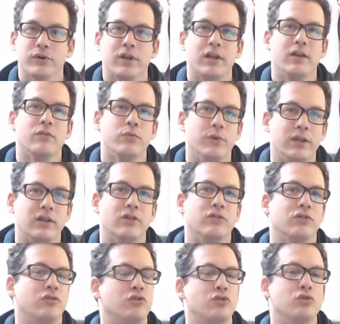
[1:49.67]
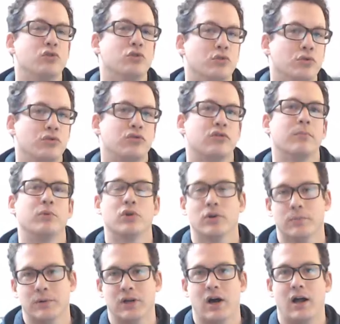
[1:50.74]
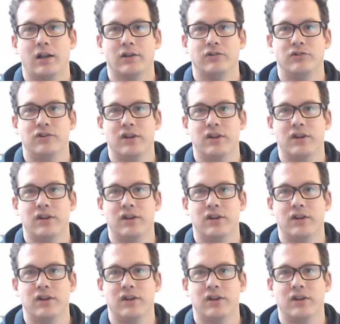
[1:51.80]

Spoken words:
if we can just use some terminology